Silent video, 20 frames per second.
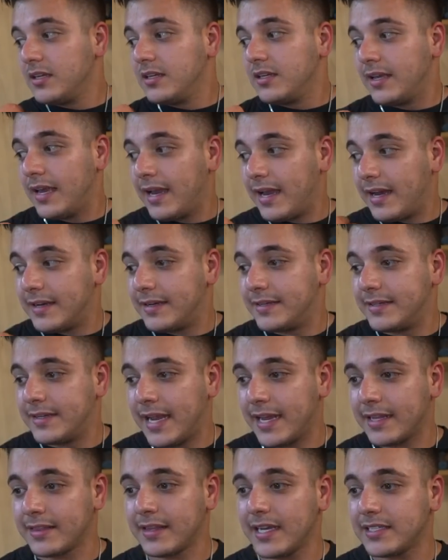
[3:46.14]
yeah,
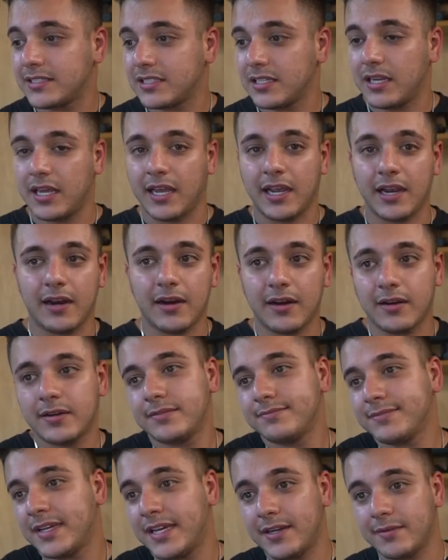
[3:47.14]
headlights in here
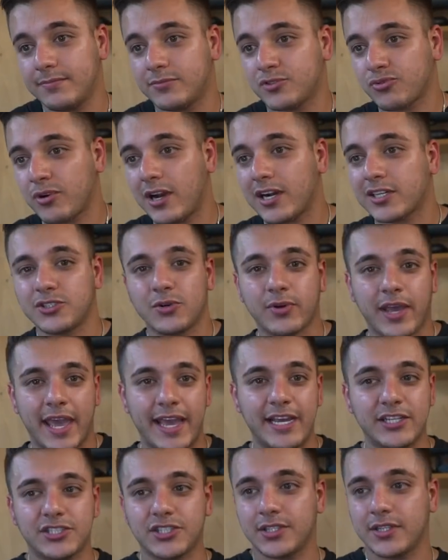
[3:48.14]
and trucks
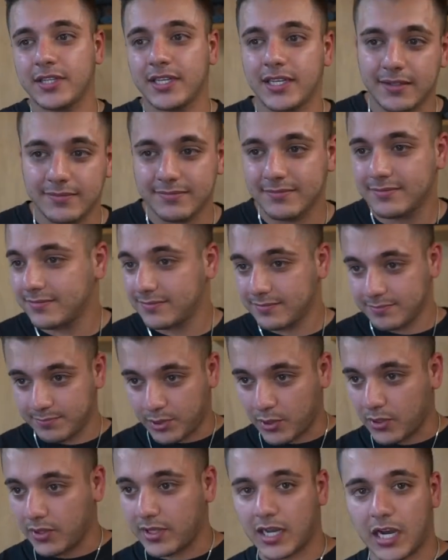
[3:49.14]
occasionally
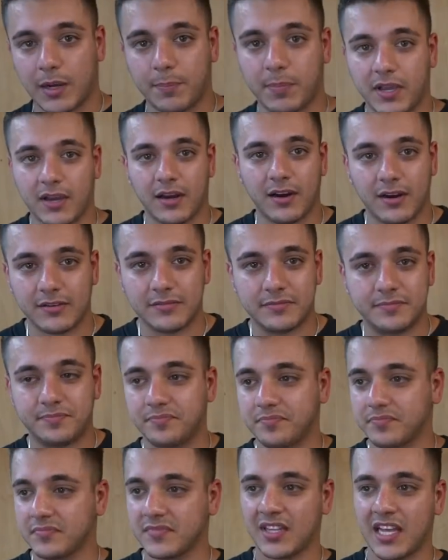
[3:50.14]
pulling up here,
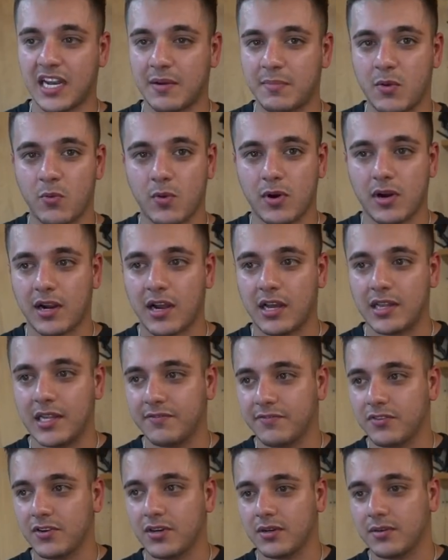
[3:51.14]
letting me work on
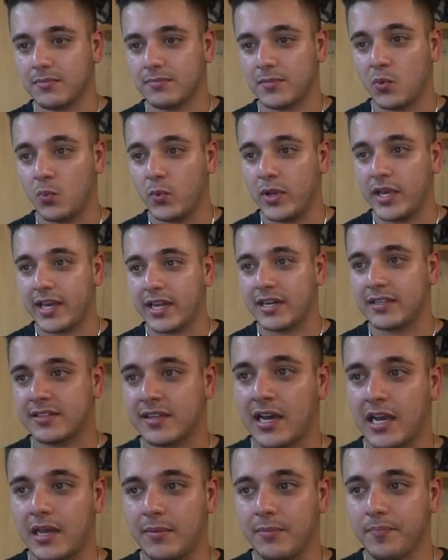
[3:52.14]
them for a week at a
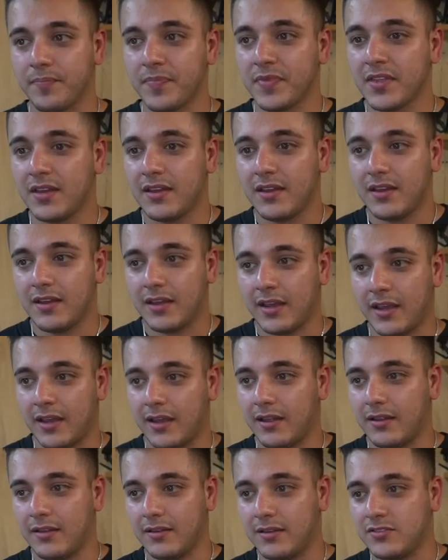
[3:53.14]
time.
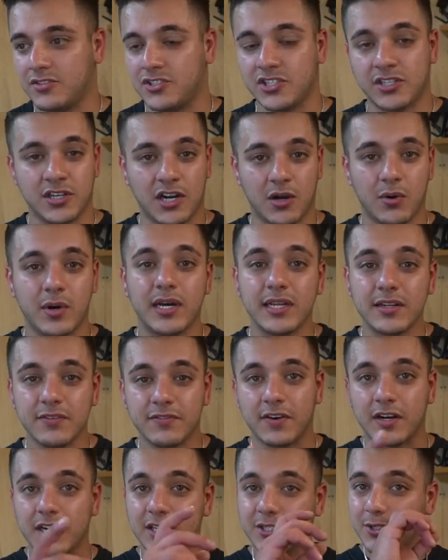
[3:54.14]
And you know what?
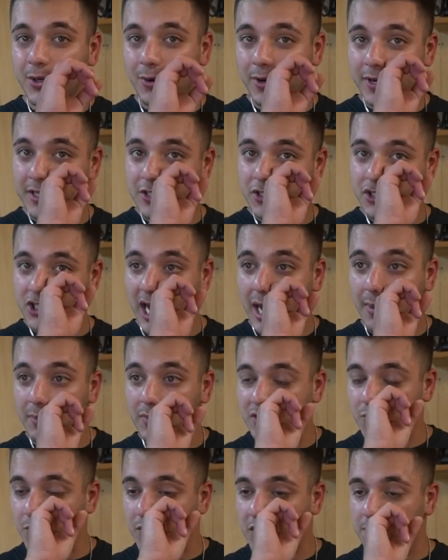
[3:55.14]
Funny story is John
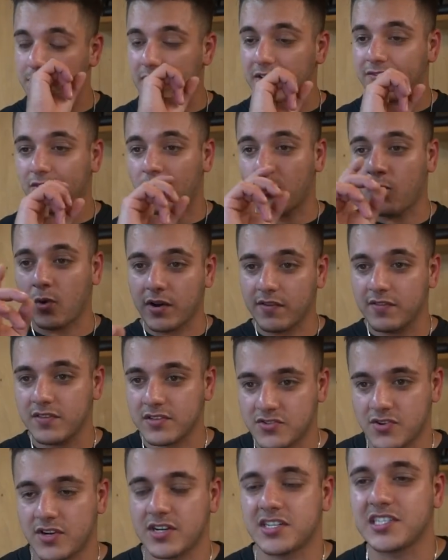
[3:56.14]
was with me for one of the
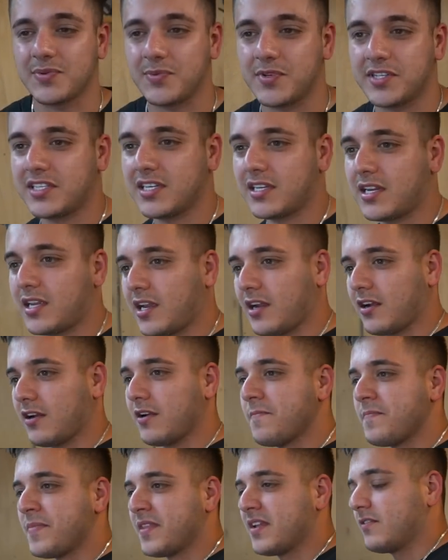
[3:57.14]
trucks that we did here
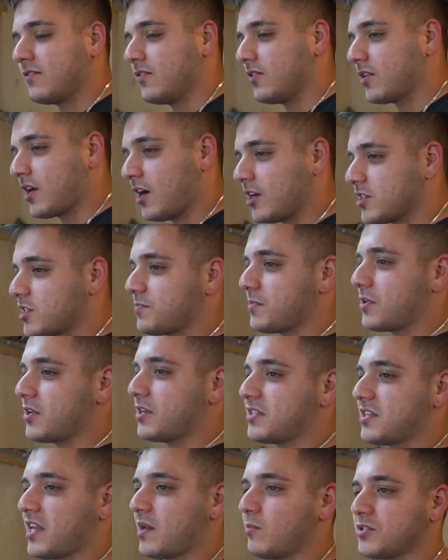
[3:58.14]
for a customer.
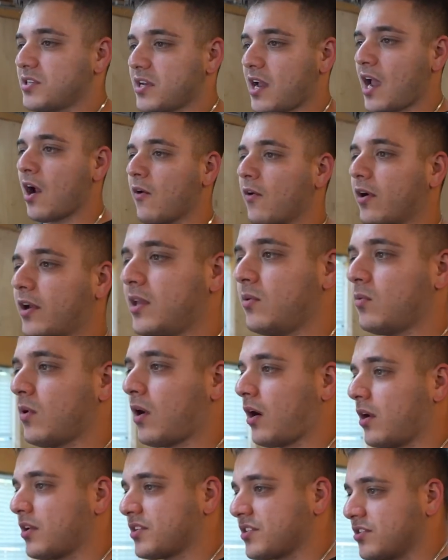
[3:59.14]
His name was Eric. He
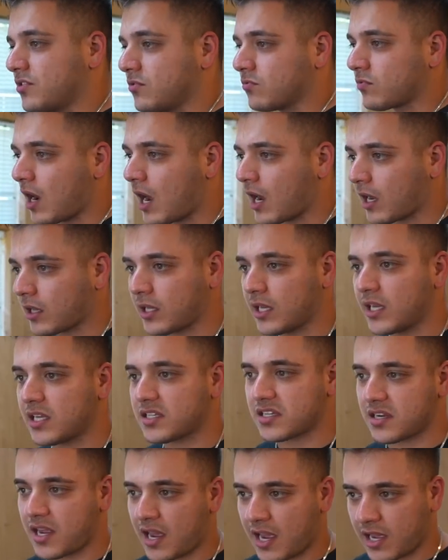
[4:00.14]
wanted us to do rock
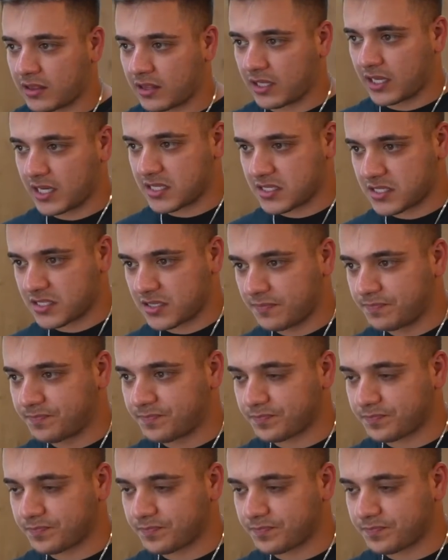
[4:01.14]
lights and headlights.